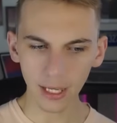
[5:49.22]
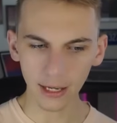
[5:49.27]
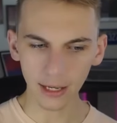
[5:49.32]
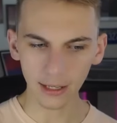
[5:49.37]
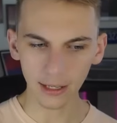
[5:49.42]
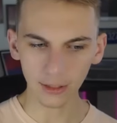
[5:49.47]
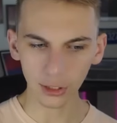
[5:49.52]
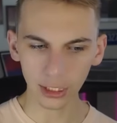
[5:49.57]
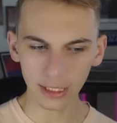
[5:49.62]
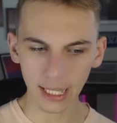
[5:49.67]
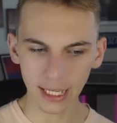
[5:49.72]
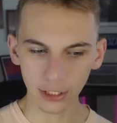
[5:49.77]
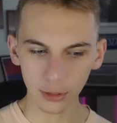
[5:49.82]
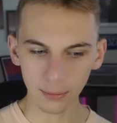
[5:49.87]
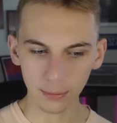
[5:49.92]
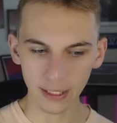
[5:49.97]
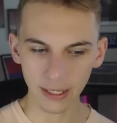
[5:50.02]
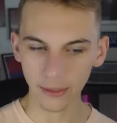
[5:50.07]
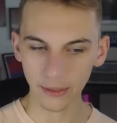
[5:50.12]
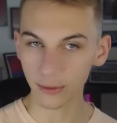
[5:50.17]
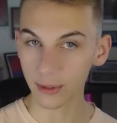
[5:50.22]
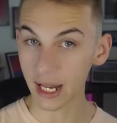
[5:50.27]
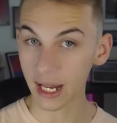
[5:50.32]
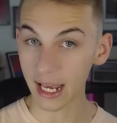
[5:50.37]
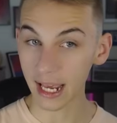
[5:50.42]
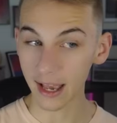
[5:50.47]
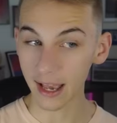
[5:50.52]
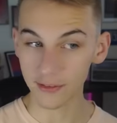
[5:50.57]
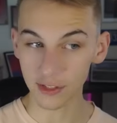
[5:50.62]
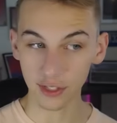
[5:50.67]
looking like could be another day
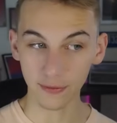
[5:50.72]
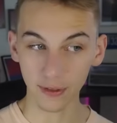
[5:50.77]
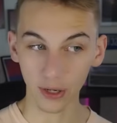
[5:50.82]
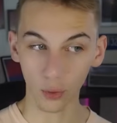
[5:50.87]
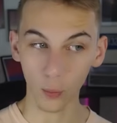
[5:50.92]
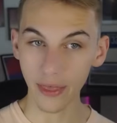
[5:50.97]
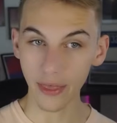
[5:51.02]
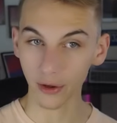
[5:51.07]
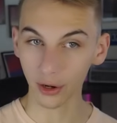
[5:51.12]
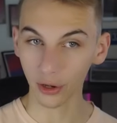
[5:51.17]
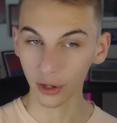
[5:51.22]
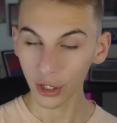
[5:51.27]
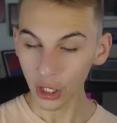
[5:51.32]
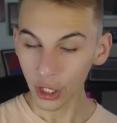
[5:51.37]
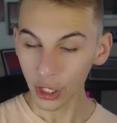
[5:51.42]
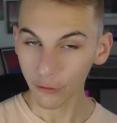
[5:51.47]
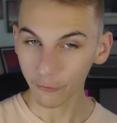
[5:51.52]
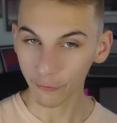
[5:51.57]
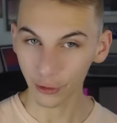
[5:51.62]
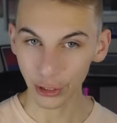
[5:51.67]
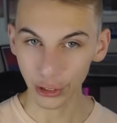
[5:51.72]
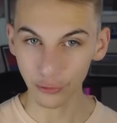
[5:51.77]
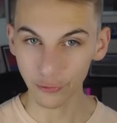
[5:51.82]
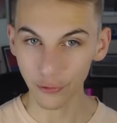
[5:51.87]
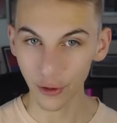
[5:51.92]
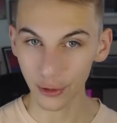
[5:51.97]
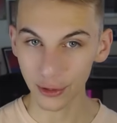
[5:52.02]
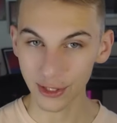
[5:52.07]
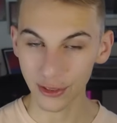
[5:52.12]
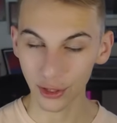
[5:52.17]
of severe weather for you
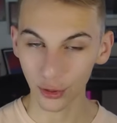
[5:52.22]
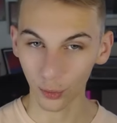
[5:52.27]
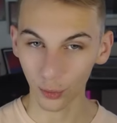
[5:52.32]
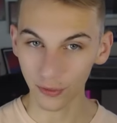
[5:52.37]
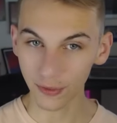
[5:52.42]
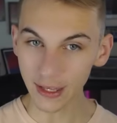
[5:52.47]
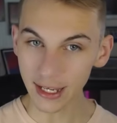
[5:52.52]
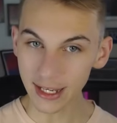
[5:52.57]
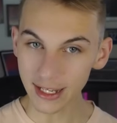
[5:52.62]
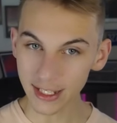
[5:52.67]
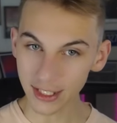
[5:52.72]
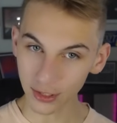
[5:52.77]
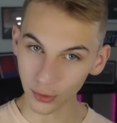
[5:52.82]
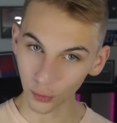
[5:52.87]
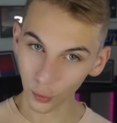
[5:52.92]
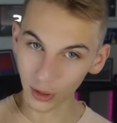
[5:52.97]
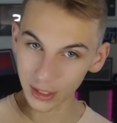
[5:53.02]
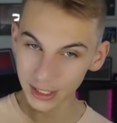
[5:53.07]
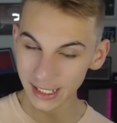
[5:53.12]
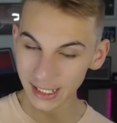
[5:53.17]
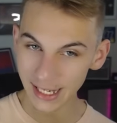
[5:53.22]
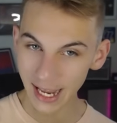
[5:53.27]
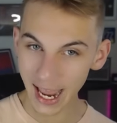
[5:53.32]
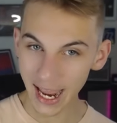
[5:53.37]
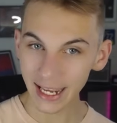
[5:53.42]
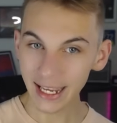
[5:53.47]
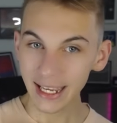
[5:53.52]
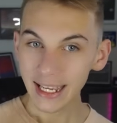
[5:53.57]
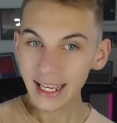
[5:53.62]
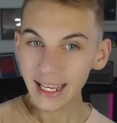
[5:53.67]
folks in the Northeast. One
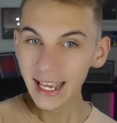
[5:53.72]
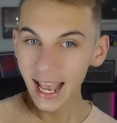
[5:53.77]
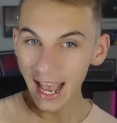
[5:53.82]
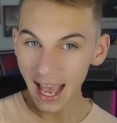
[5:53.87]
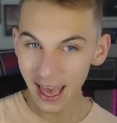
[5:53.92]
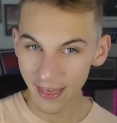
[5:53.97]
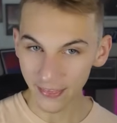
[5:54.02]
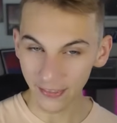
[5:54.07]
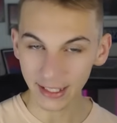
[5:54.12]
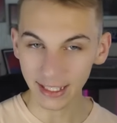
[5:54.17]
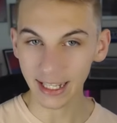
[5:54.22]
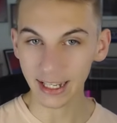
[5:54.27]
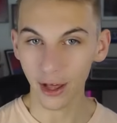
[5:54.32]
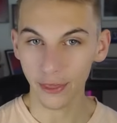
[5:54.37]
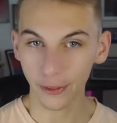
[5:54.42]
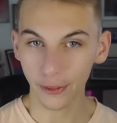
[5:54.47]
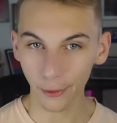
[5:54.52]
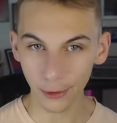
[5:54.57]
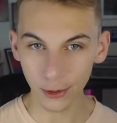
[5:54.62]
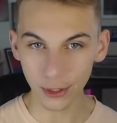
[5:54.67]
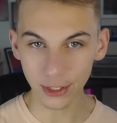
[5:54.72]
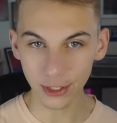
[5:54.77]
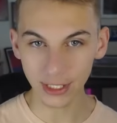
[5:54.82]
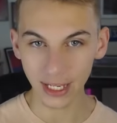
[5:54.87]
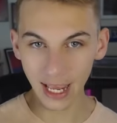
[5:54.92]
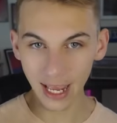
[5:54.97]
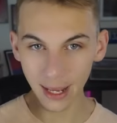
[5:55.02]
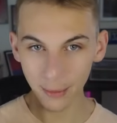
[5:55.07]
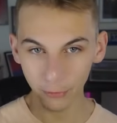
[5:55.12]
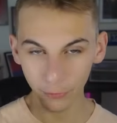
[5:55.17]
today, and then again on
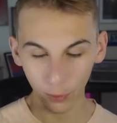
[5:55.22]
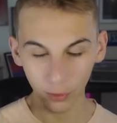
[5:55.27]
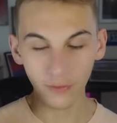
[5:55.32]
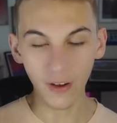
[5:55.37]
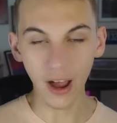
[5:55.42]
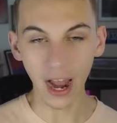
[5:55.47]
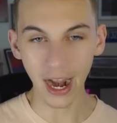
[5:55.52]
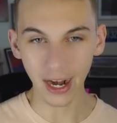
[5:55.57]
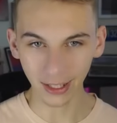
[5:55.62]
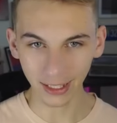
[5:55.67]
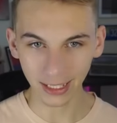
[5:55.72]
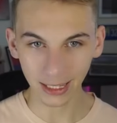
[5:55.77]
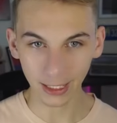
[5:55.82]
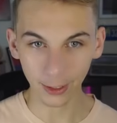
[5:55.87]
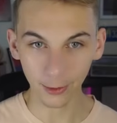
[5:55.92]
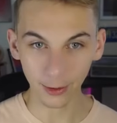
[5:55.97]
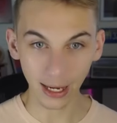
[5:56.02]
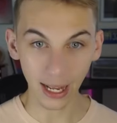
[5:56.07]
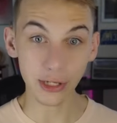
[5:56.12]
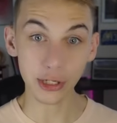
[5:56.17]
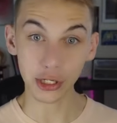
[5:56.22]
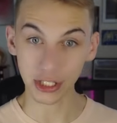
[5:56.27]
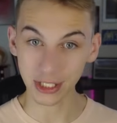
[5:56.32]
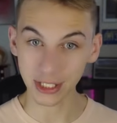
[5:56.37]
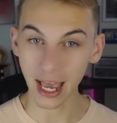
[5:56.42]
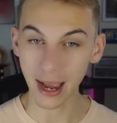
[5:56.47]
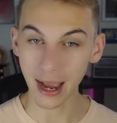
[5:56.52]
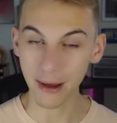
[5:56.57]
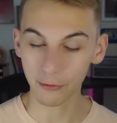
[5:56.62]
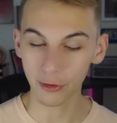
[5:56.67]
Thursday before finally clearing out just in
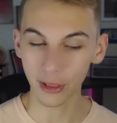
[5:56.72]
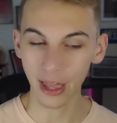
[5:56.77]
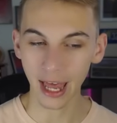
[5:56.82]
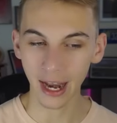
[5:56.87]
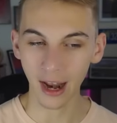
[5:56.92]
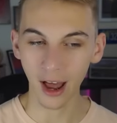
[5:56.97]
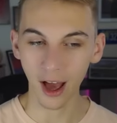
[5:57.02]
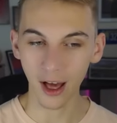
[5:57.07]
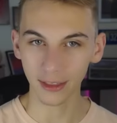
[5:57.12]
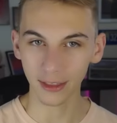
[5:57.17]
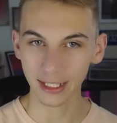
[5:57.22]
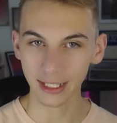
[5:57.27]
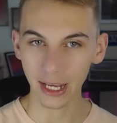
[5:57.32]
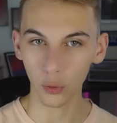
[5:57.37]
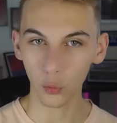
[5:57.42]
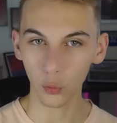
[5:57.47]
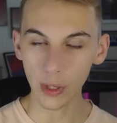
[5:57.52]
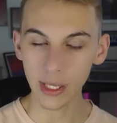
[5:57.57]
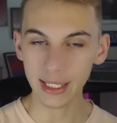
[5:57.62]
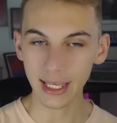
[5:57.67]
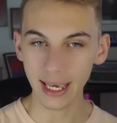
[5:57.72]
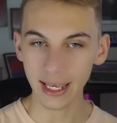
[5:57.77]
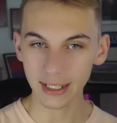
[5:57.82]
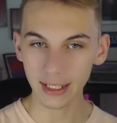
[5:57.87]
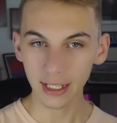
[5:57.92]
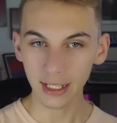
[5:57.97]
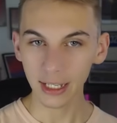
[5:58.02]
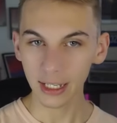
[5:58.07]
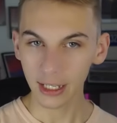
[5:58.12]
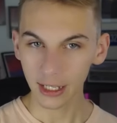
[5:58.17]
time for that holiday weekend.
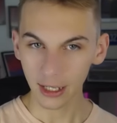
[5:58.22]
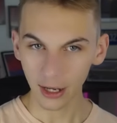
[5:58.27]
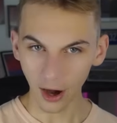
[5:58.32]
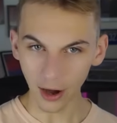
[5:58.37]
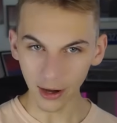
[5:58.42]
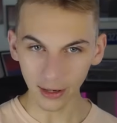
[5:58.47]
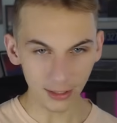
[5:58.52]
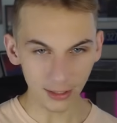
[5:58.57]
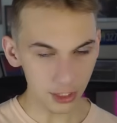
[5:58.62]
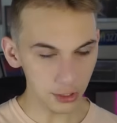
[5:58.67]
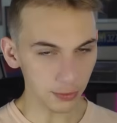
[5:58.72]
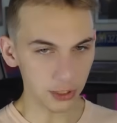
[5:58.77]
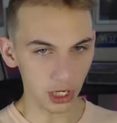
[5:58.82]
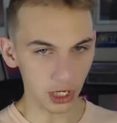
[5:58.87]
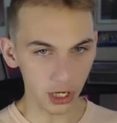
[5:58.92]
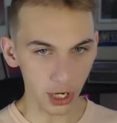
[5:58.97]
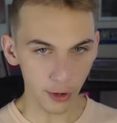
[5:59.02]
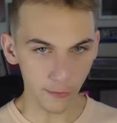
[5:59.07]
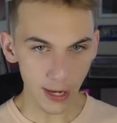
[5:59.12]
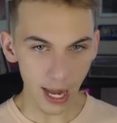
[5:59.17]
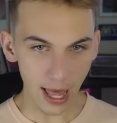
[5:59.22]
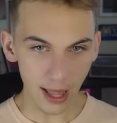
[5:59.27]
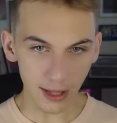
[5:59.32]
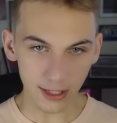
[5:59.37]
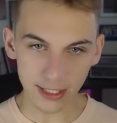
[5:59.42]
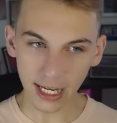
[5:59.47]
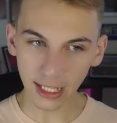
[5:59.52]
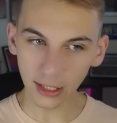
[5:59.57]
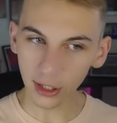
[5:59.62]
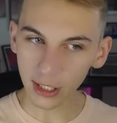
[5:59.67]
All right, let's switch on over now. Let's
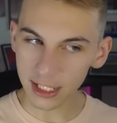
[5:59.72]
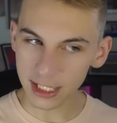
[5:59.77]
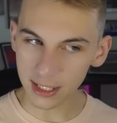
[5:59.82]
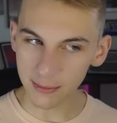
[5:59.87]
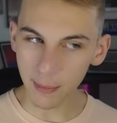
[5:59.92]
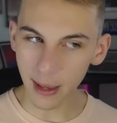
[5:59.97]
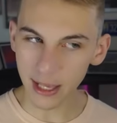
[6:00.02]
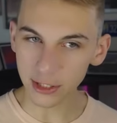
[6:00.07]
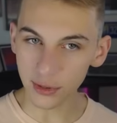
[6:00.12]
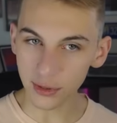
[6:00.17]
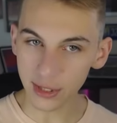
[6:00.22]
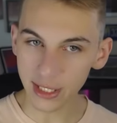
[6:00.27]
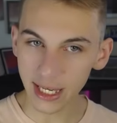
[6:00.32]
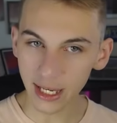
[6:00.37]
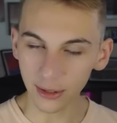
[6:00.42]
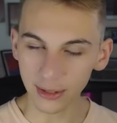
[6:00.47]
take a look at some mesoscale